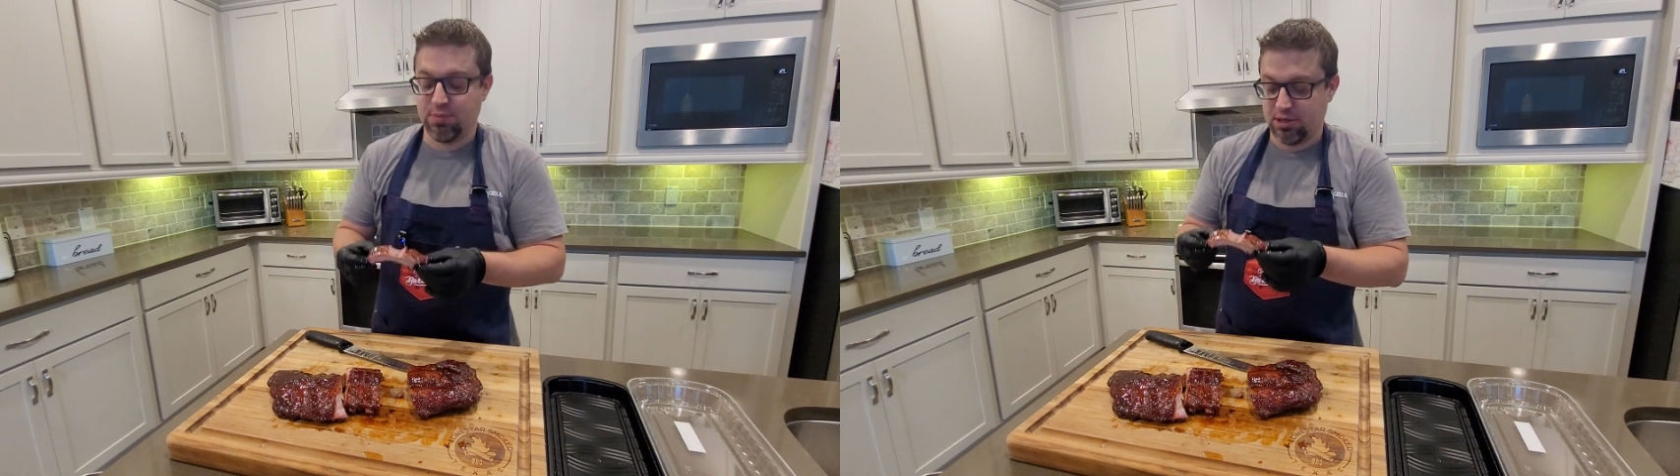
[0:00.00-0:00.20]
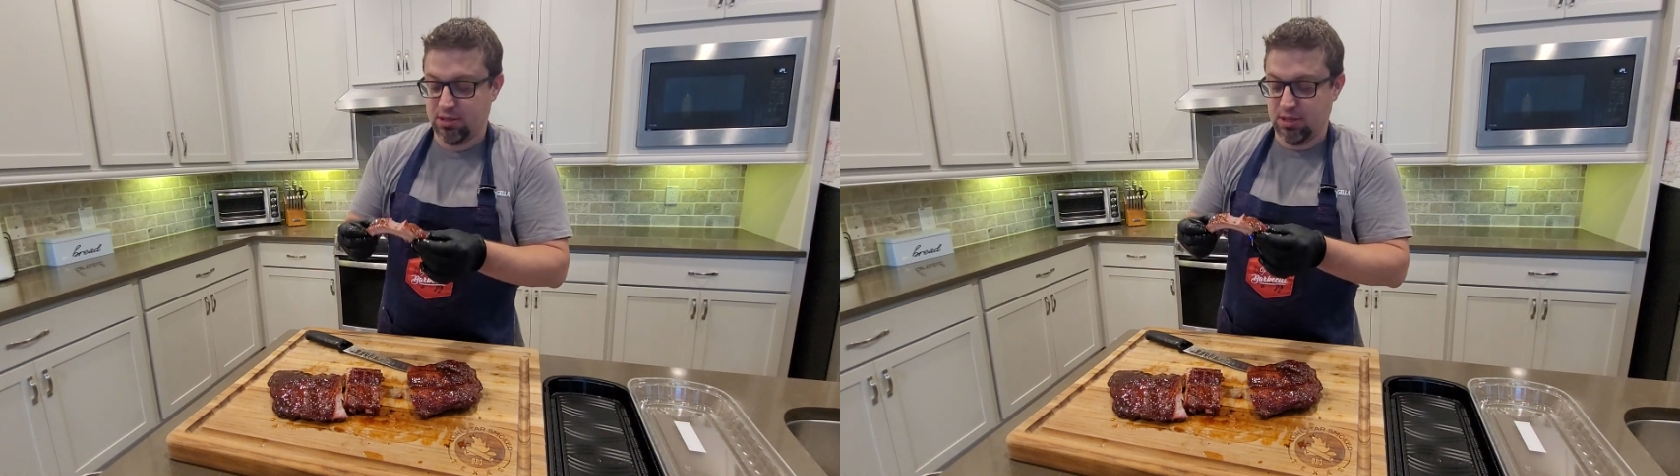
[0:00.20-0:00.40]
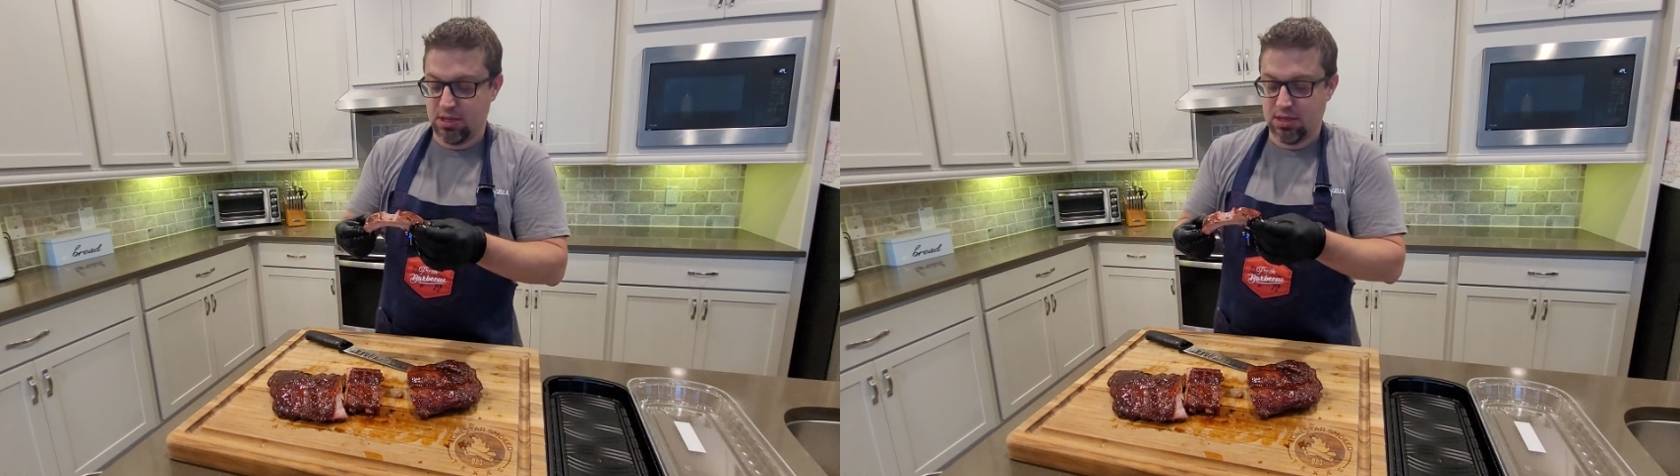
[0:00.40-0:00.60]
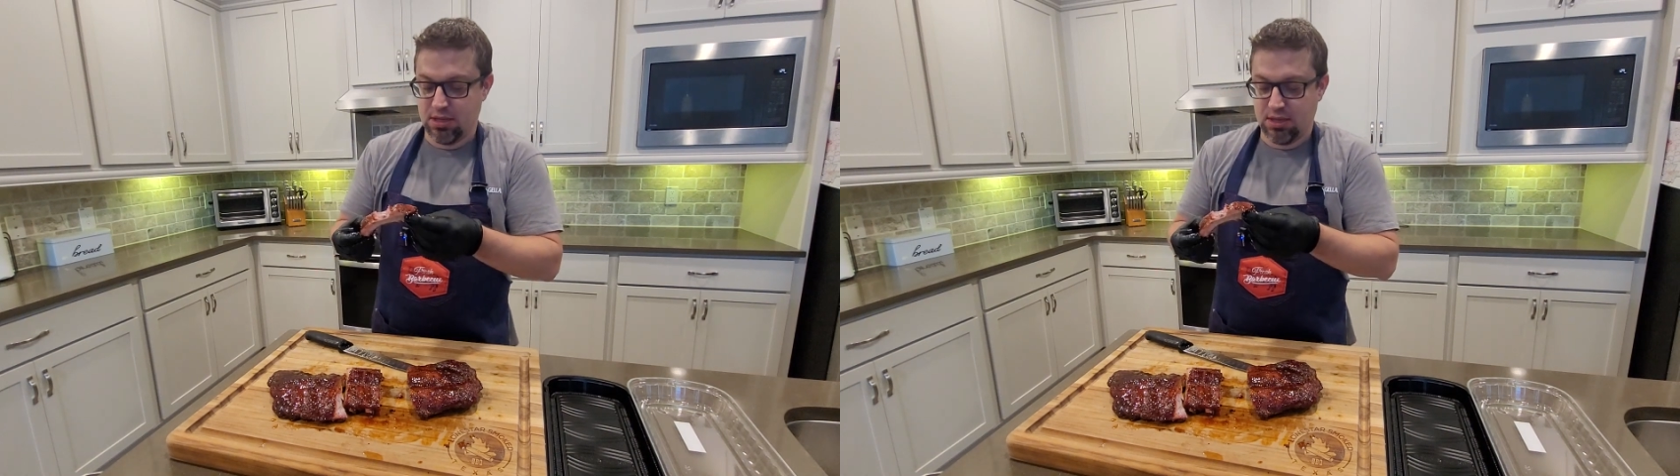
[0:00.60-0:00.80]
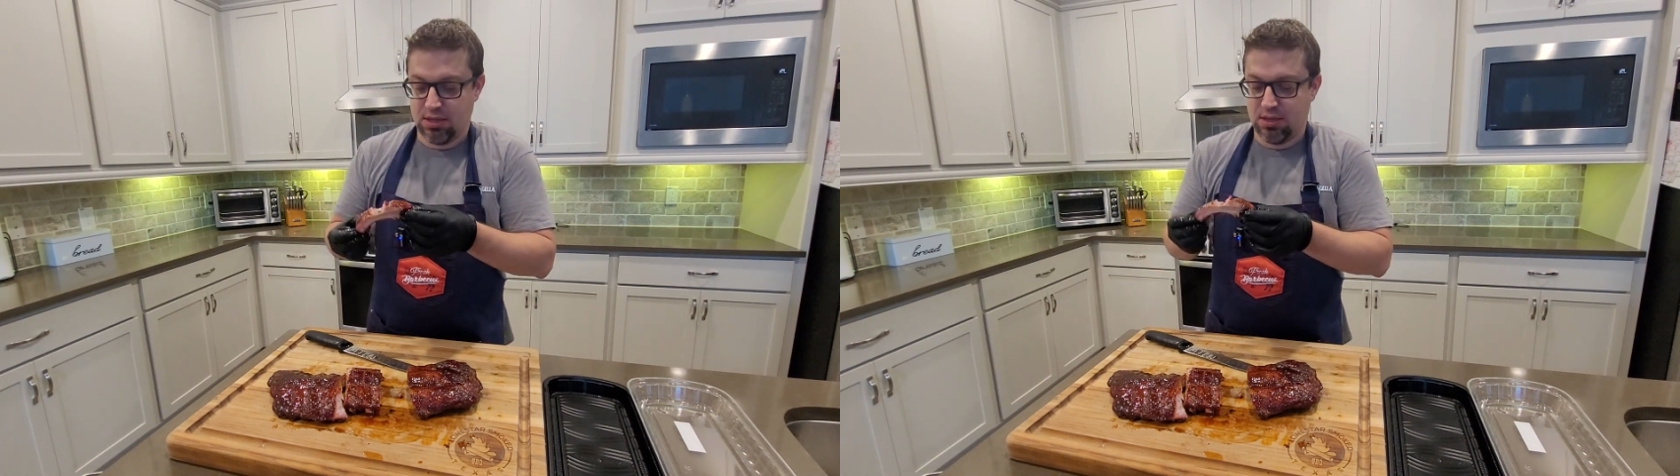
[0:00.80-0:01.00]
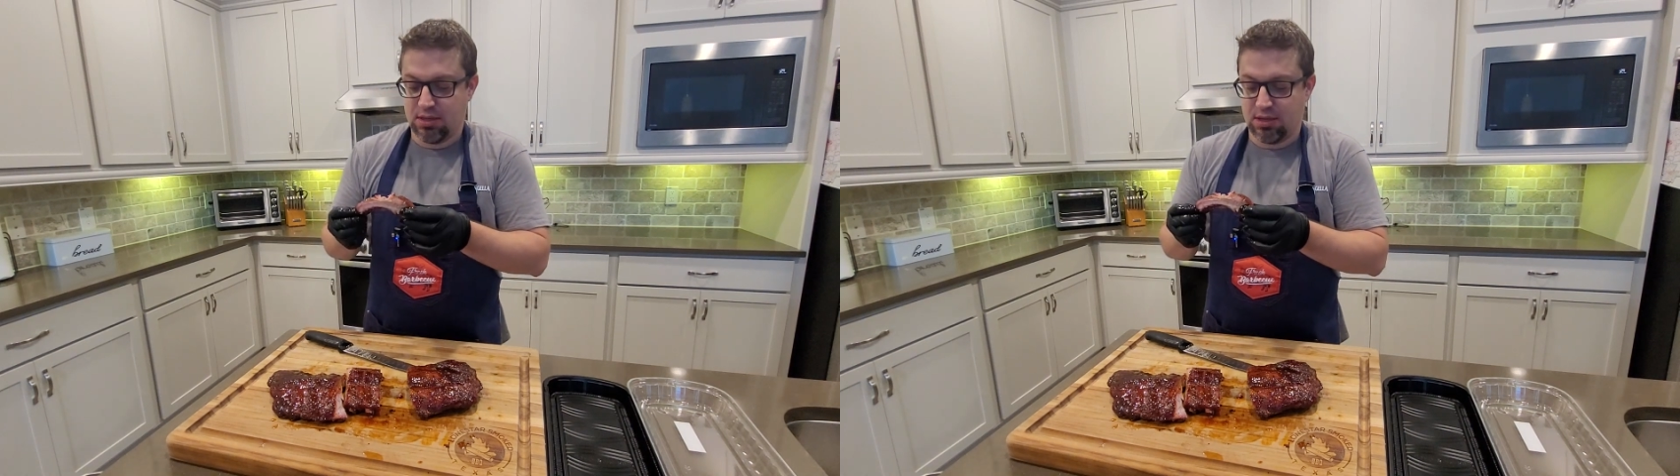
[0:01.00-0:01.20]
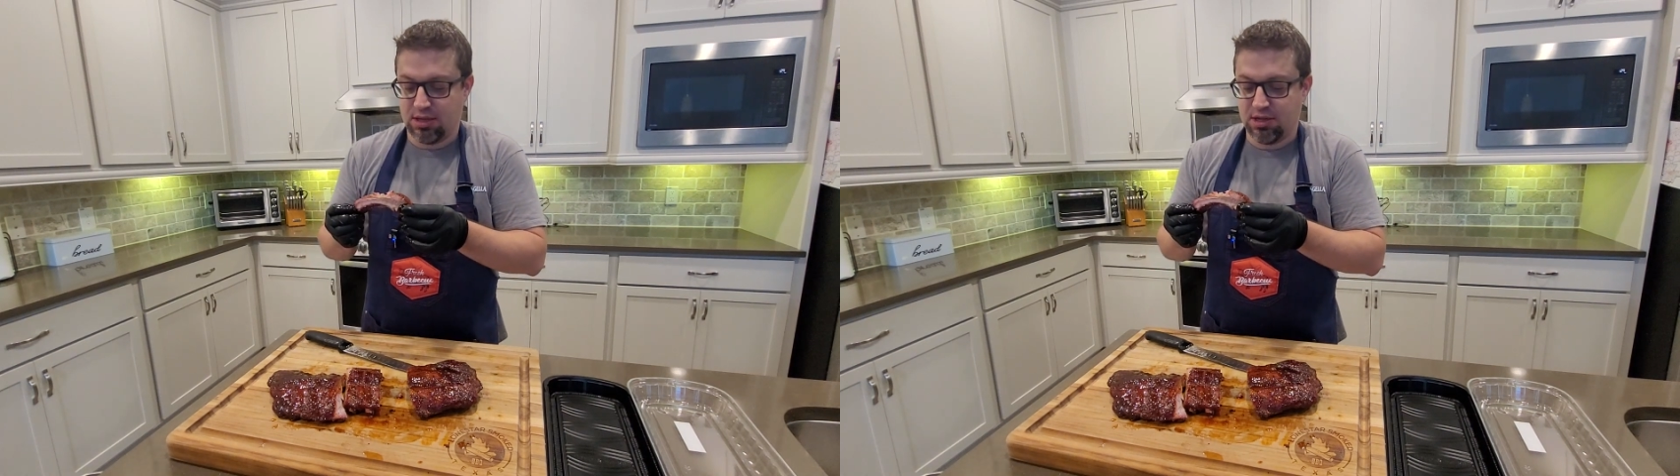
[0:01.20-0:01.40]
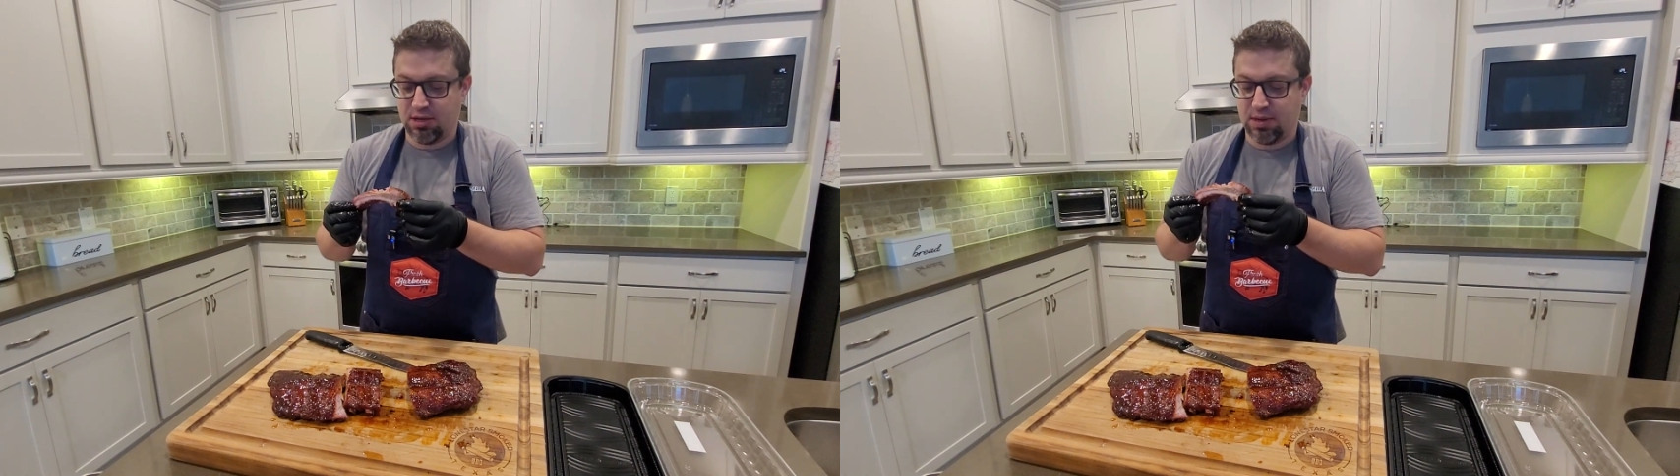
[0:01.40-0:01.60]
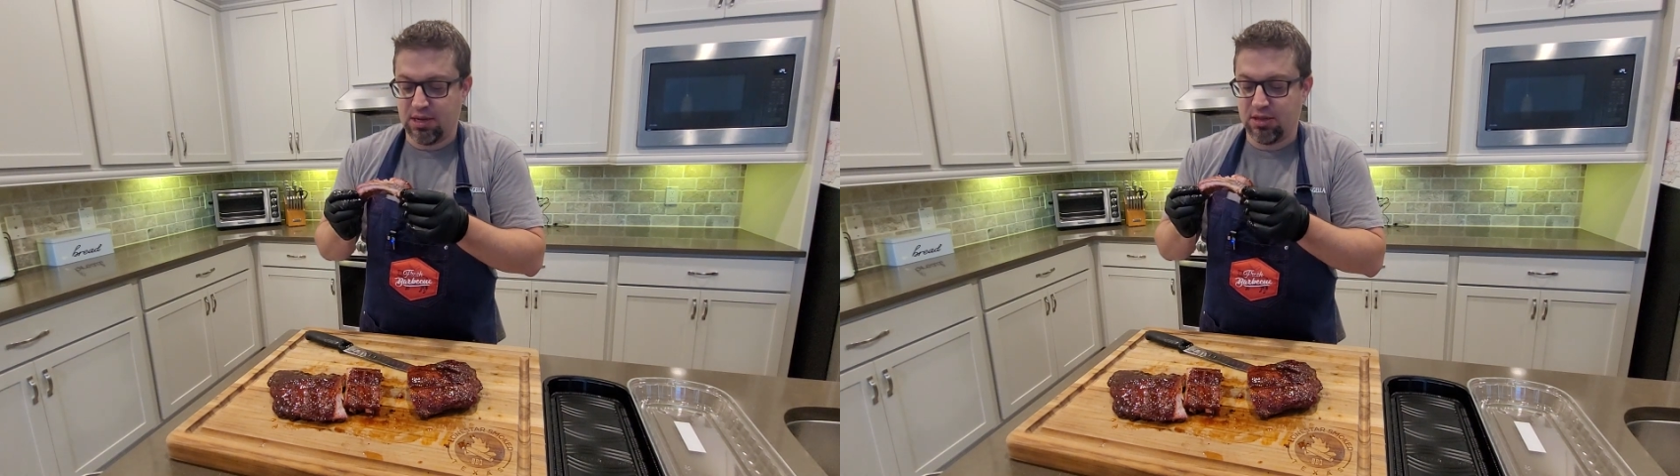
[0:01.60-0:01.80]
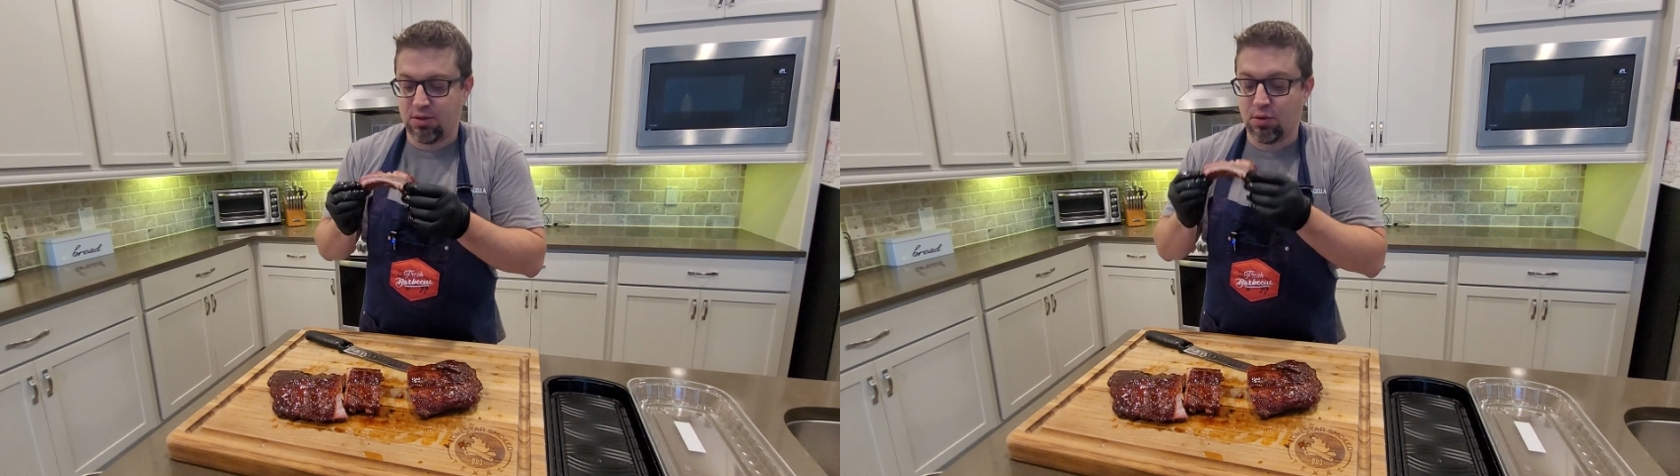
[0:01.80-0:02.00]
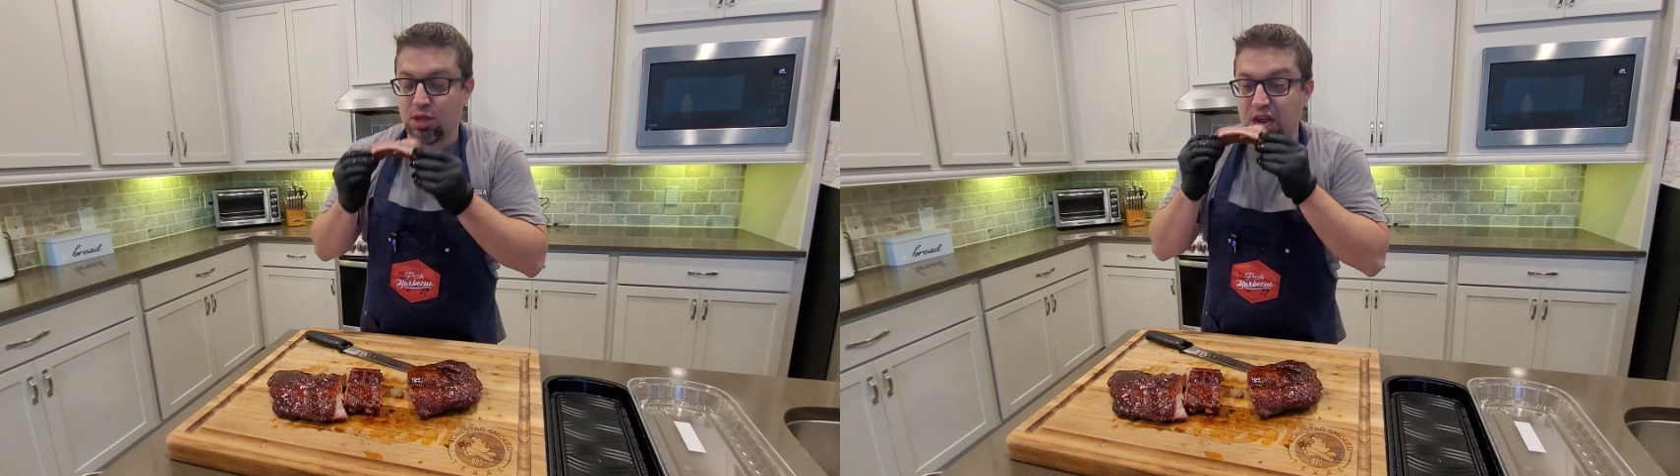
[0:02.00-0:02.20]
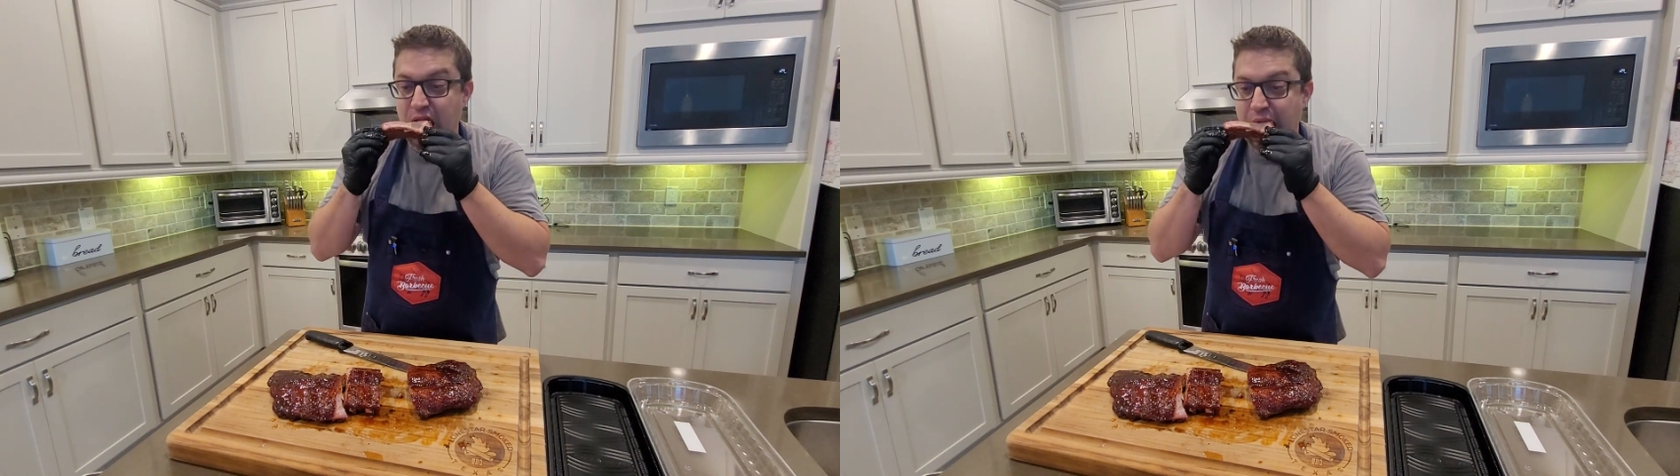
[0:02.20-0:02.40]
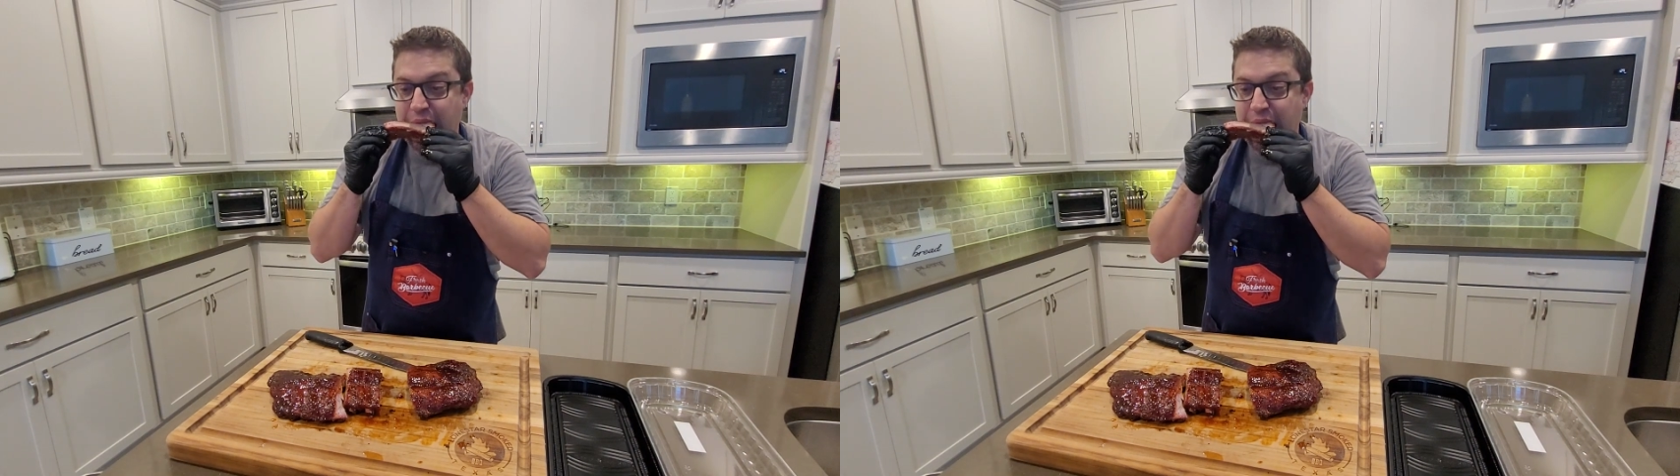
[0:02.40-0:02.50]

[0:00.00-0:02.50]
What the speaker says: but I think I might eat the whole thing.